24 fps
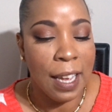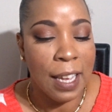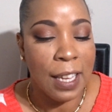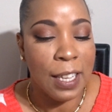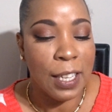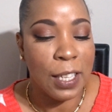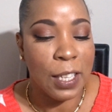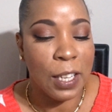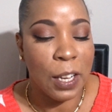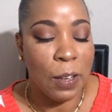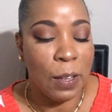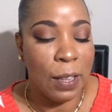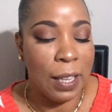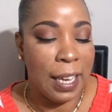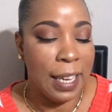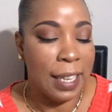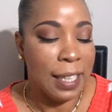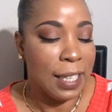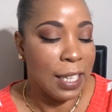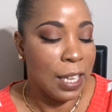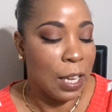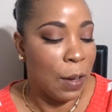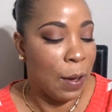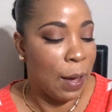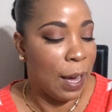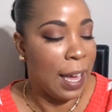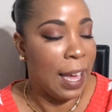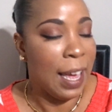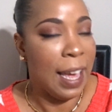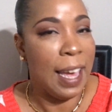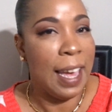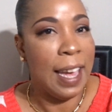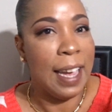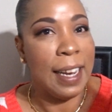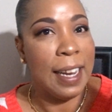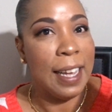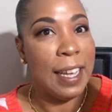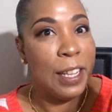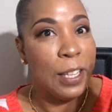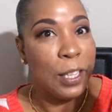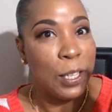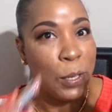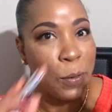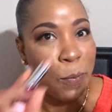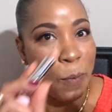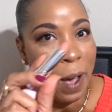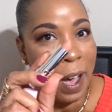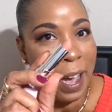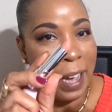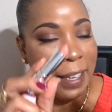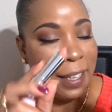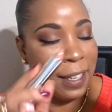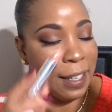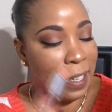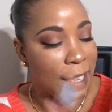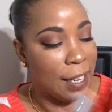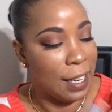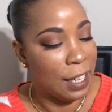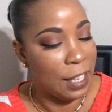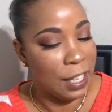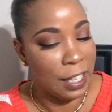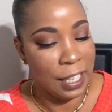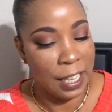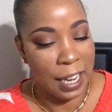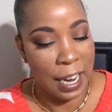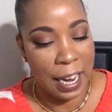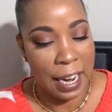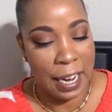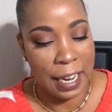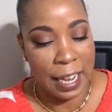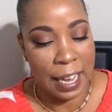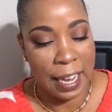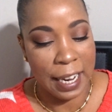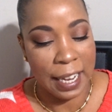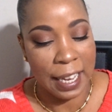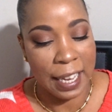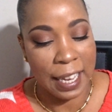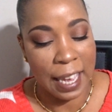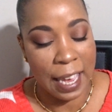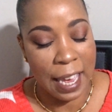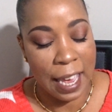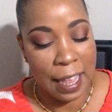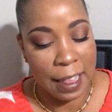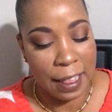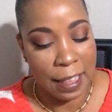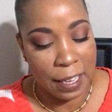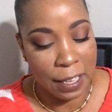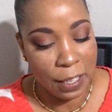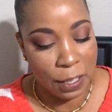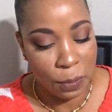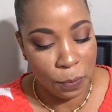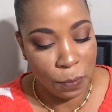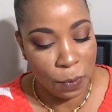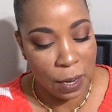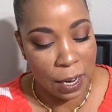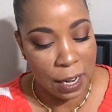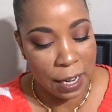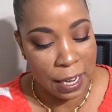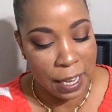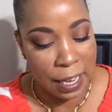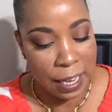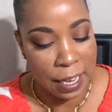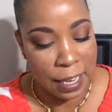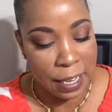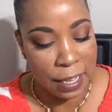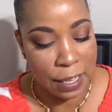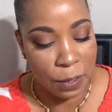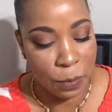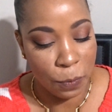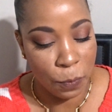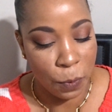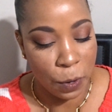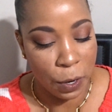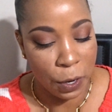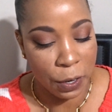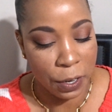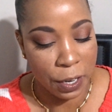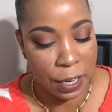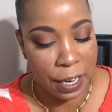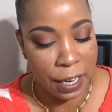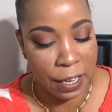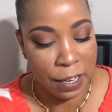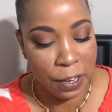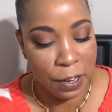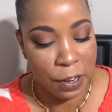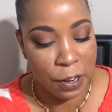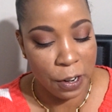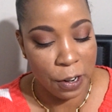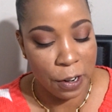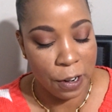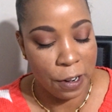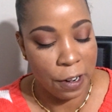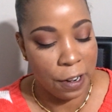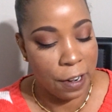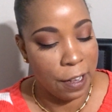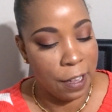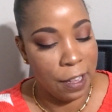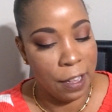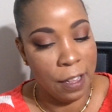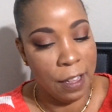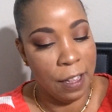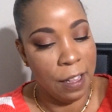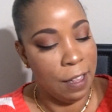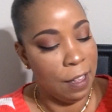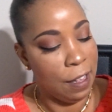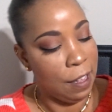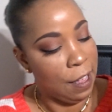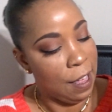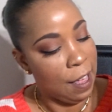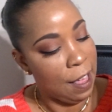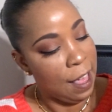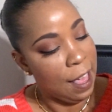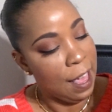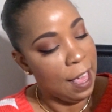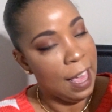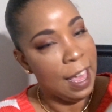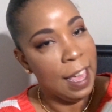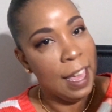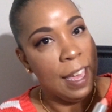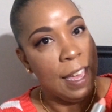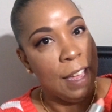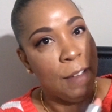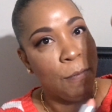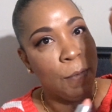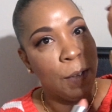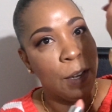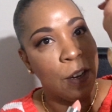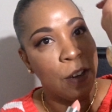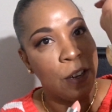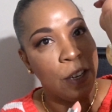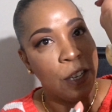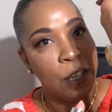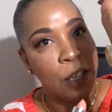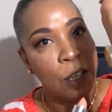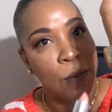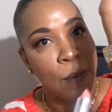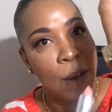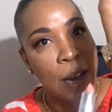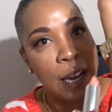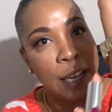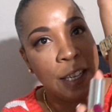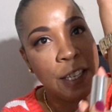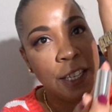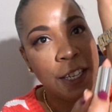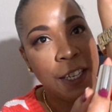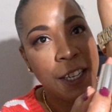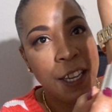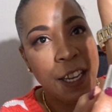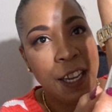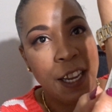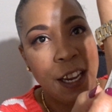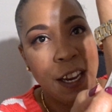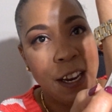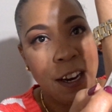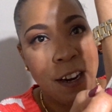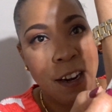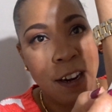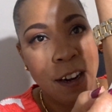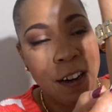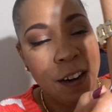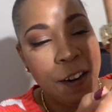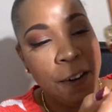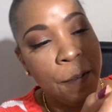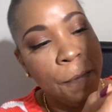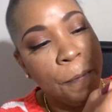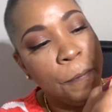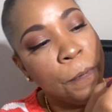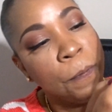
So let's go ahead and swatch this shade. And again, this one is Working Girl. And we're going to swatch it here.